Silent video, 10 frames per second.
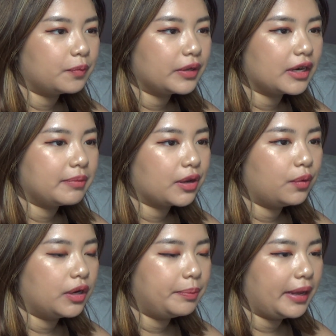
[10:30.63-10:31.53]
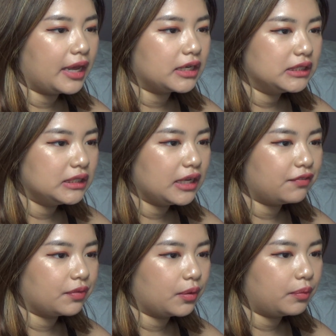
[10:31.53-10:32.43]
We had to make a wood panel, and
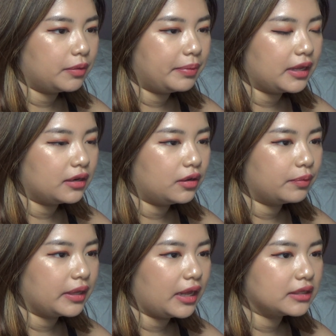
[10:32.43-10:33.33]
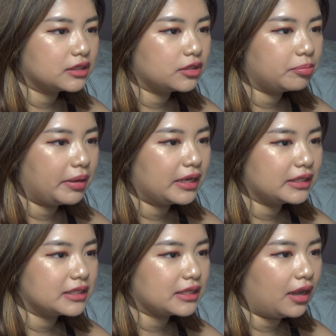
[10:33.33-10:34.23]
from the wood panel we had to paint a
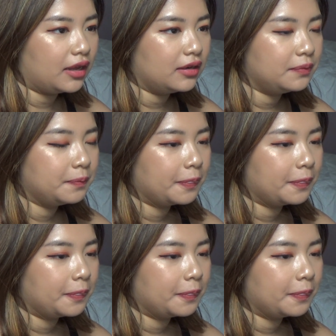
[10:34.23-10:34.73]
design.